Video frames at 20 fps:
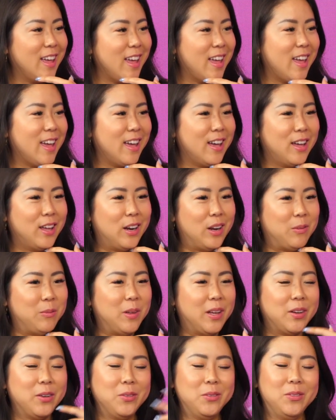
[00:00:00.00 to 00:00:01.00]
And I'm
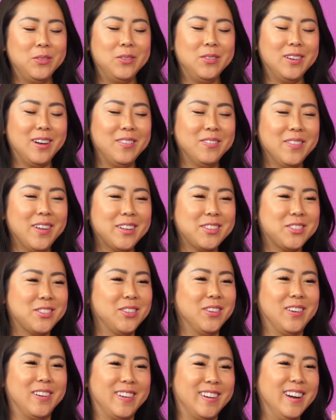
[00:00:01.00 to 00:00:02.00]
like, I'm not
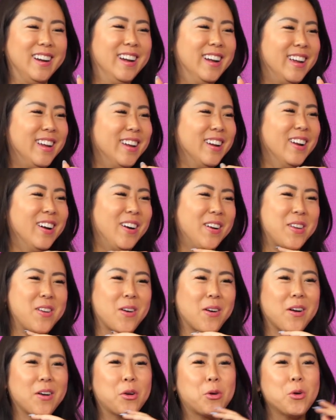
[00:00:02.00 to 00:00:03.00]
sure.
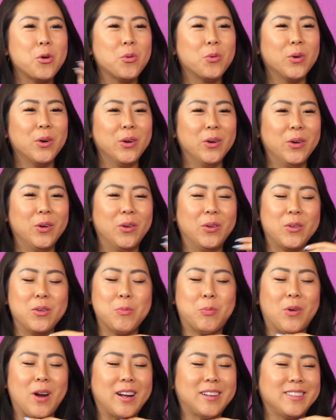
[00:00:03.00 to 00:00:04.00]
You're a guru,
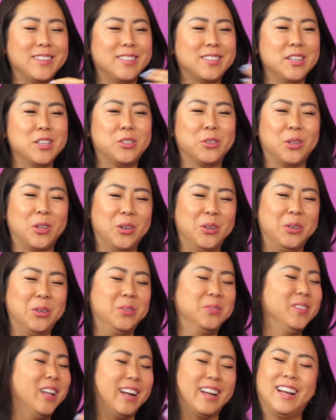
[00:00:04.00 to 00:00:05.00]
you practice in
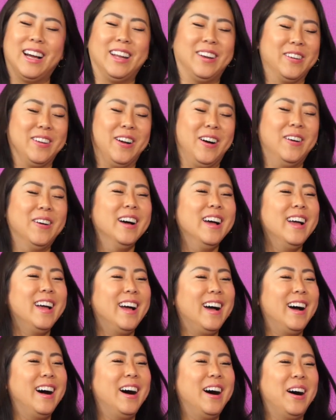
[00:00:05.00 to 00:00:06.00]
Tulum. Like, I don't know.
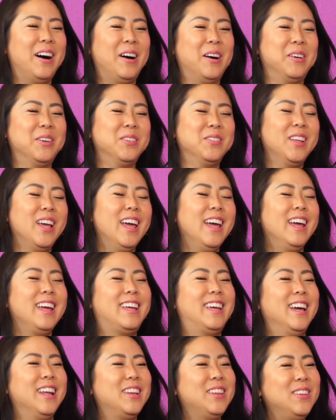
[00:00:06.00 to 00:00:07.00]

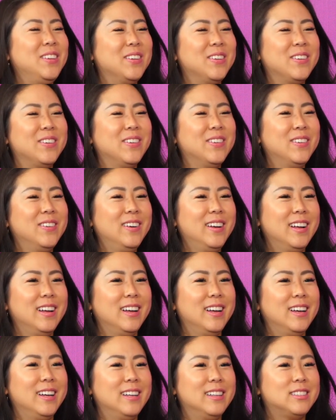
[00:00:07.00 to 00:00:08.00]
Can you
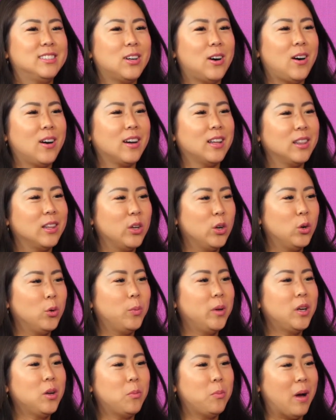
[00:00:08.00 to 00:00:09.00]
talk a little
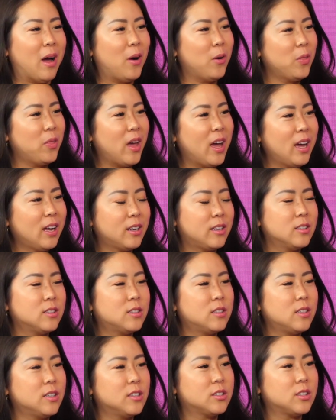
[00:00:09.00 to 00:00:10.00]
bit about that?
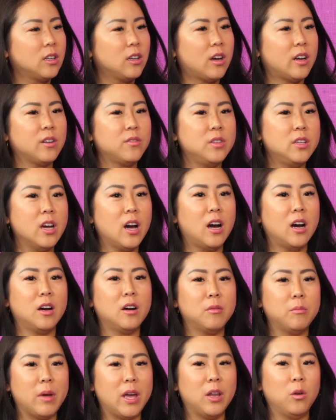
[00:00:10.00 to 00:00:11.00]
Because there's a lot of
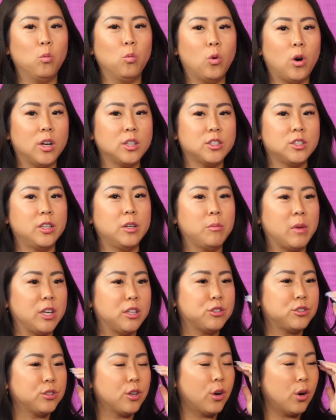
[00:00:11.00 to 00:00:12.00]
young men watching my
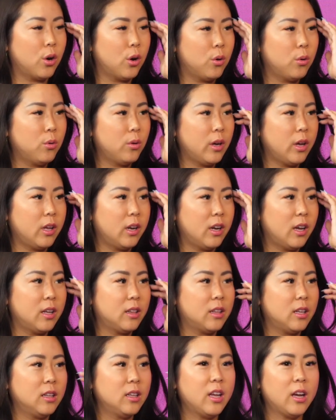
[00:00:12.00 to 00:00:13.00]
show, and I
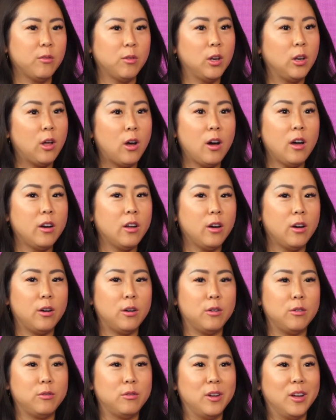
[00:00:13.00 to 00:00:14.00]
think they have a lot
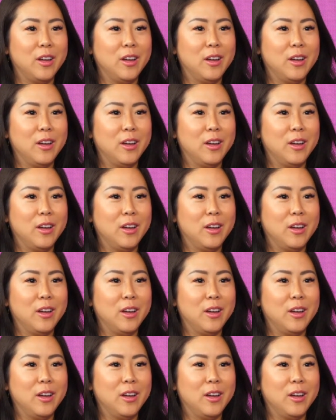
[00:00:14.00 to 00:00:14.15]
of